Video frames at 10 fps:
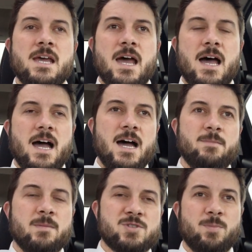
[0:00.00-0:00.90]
Um,
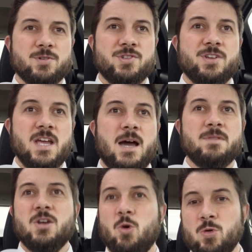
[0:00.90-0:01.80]
I'm supposed to tell you I'm
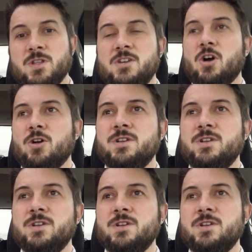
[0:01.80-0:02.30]
the only car